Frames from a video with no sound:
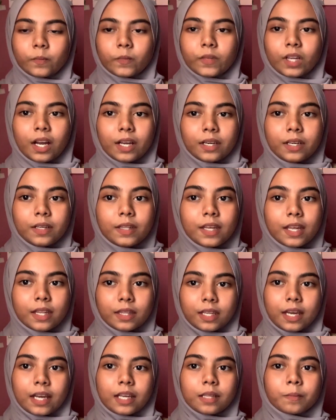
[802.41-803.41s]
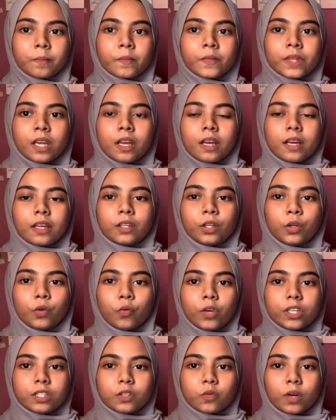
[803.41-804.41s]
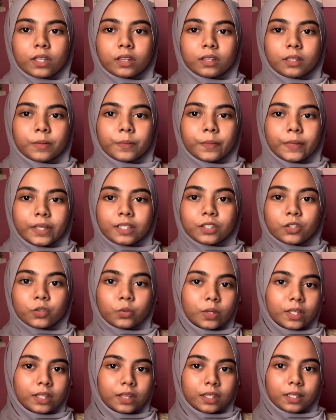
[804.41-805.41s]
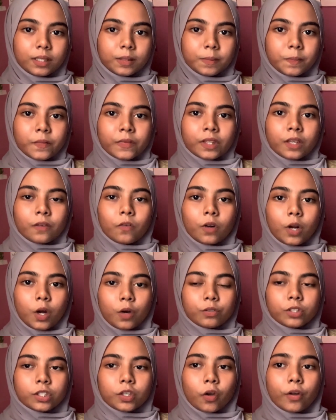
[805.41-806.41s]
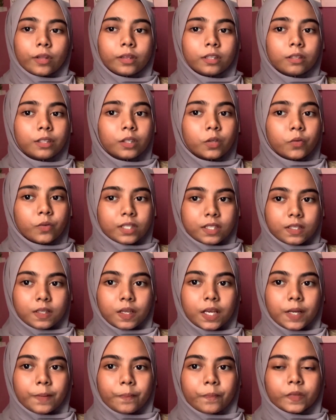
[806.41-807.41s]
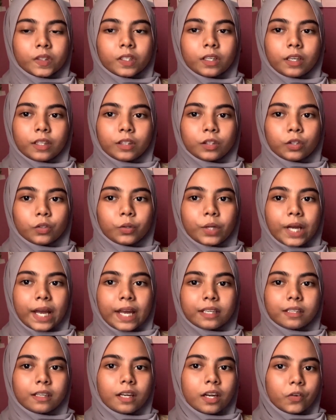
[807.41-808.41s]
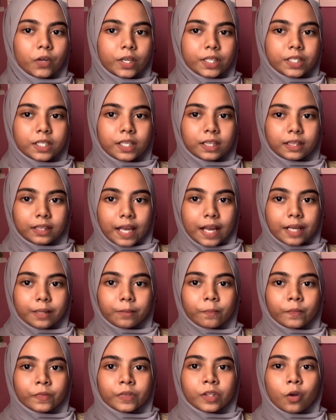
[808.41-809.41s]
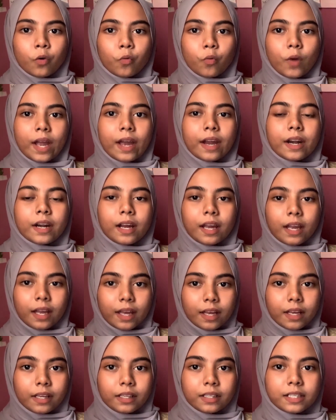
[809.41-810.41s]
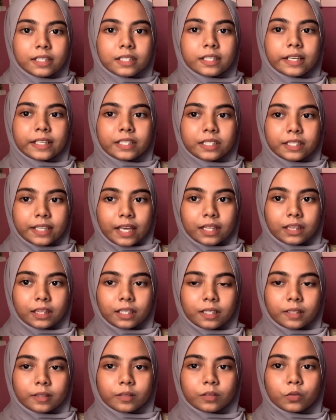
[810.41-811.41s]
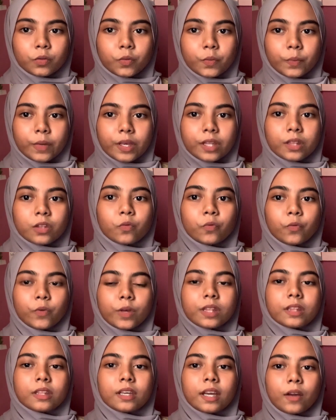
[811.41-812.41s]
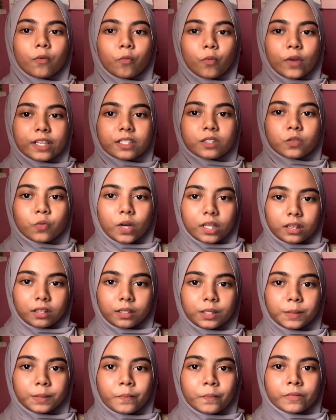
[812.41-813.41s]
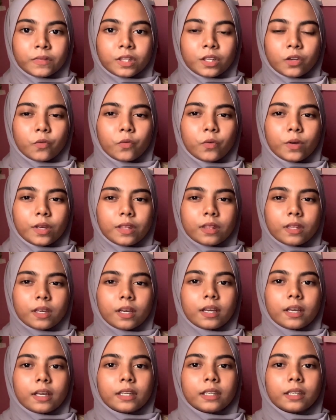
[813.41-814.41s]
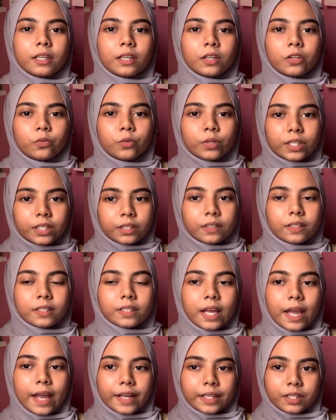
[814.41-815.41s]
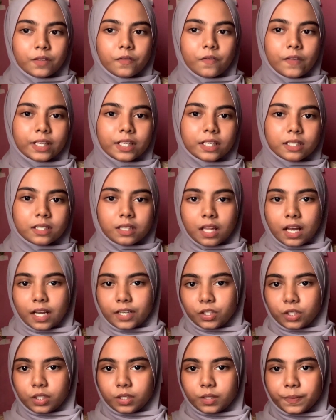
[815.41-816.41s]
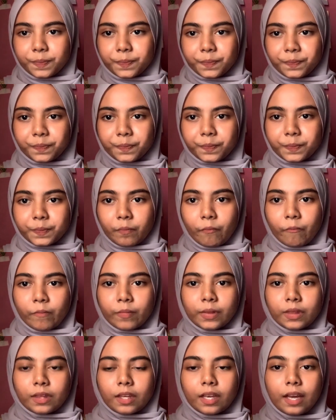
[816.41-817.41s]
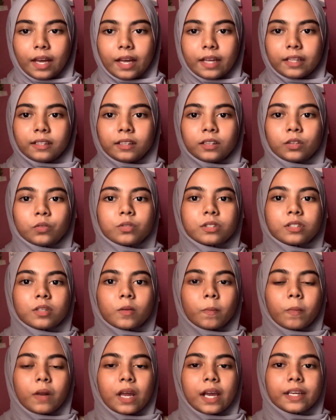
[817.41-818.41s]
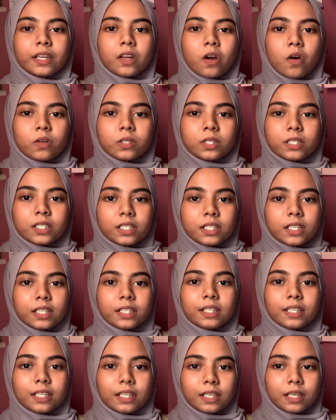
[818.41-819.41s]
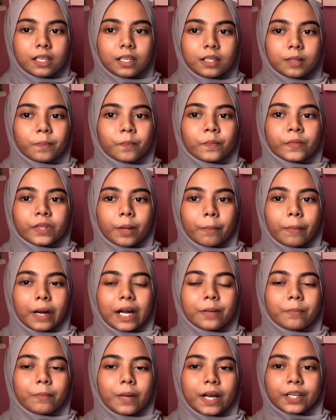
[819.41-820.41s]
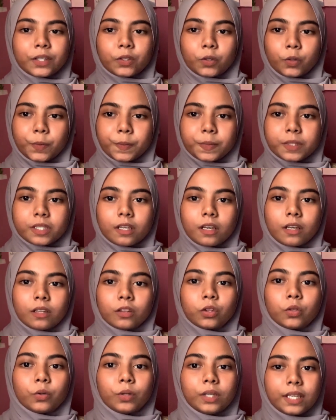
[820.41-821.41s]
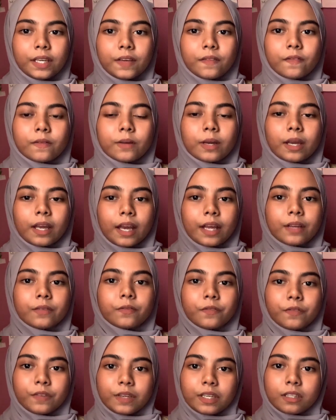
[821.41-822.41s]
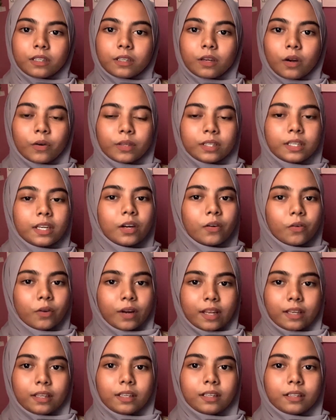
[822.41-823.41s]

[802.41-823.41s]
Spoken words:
Other than that, the wastewater being treated flows continuously into an aeration tank where air is injected to mix with wastewater with the return activated sludge and to supply the oxygen needed by microbes to live and feed on the organic.